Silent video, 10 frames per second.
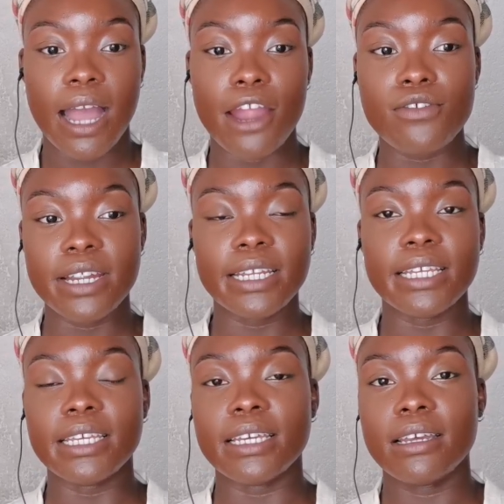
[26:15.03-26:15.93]
I
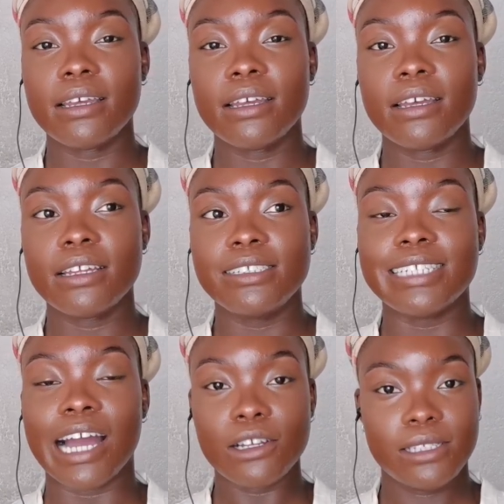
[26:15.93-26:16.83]
really
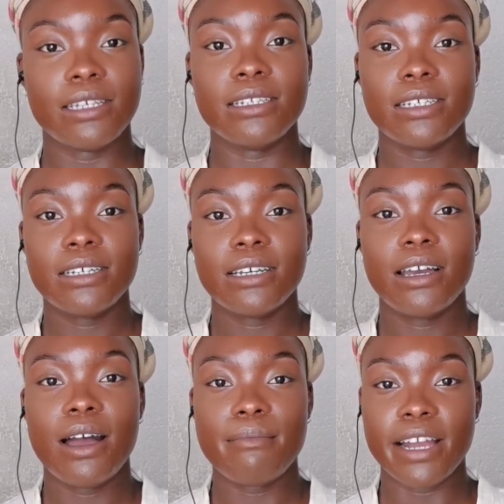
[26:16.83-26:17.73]
doubted
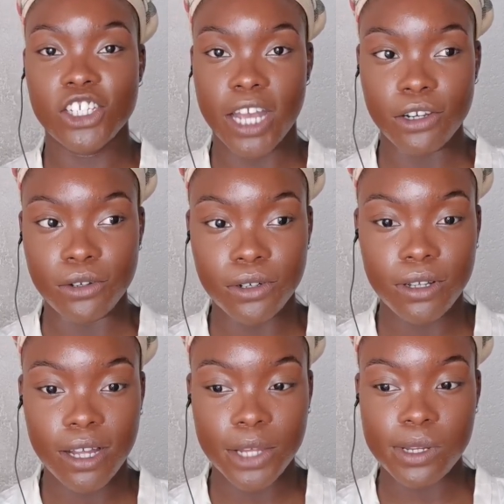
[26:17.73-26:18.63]
my
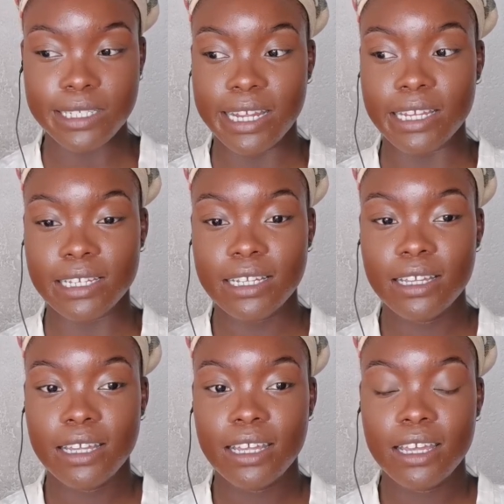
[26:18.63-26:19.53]
channel. It was like,
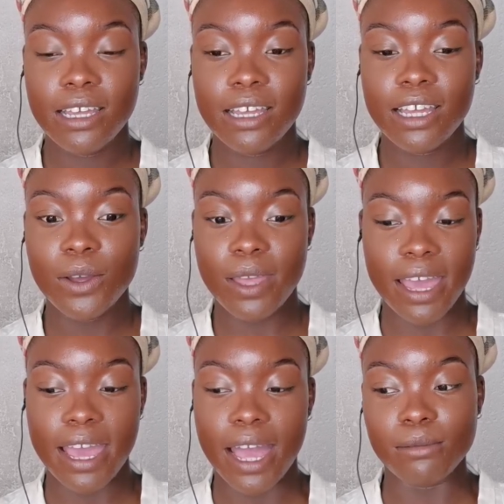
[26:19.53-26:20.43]

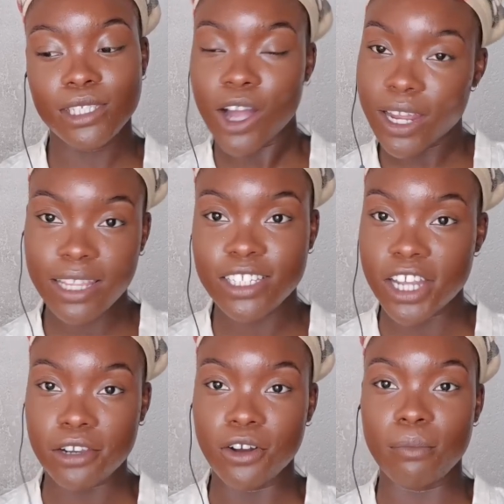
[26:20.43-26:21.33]
okay, I'm starting the
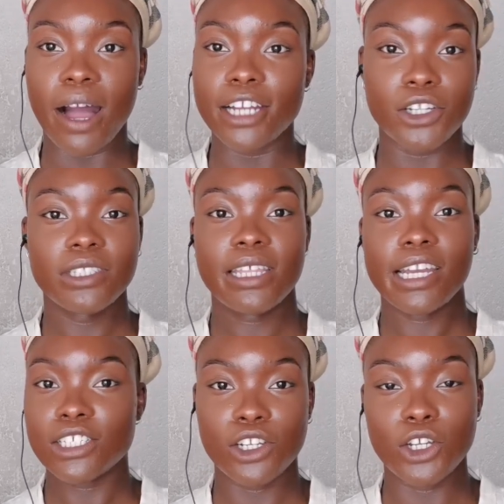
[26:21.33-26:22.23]
channel, but I don't
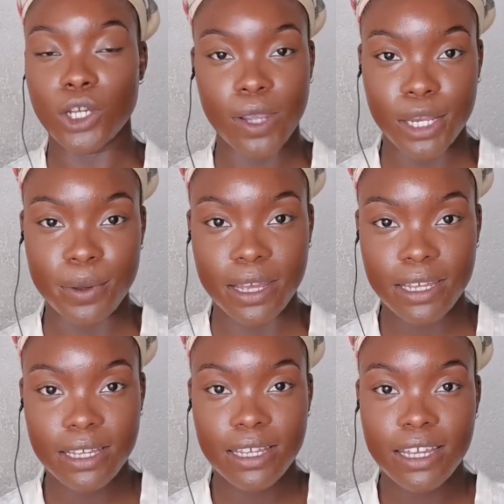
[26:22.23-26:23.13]
think it's gonna go
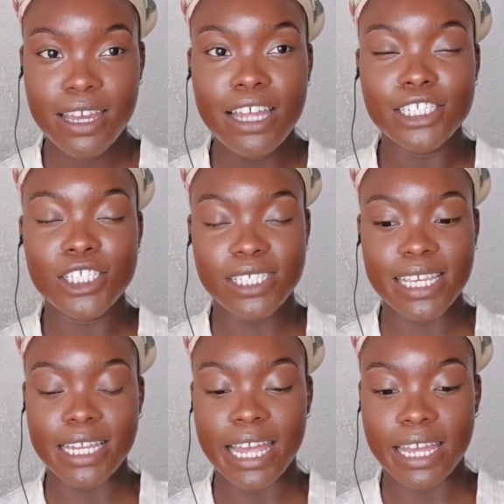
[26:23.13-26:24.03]
anywhere. Do you
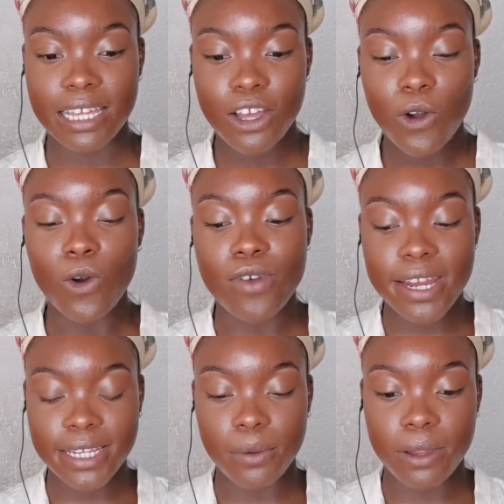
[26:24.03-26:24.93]
see? Like,
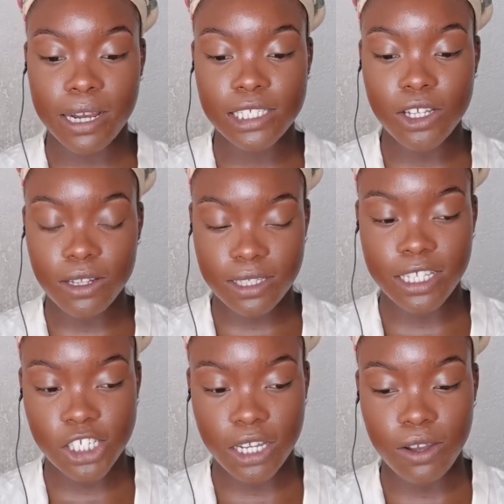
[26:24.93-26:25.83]
already when I started
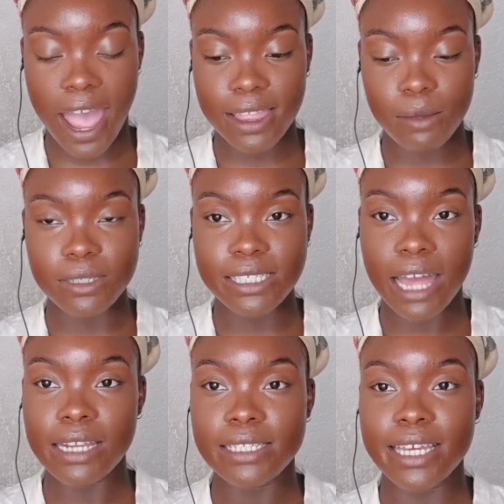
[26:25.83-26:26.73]
the channel, I had that
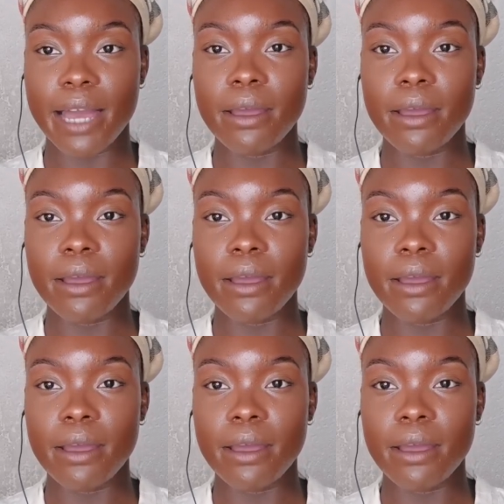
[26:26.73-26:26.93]
mentality.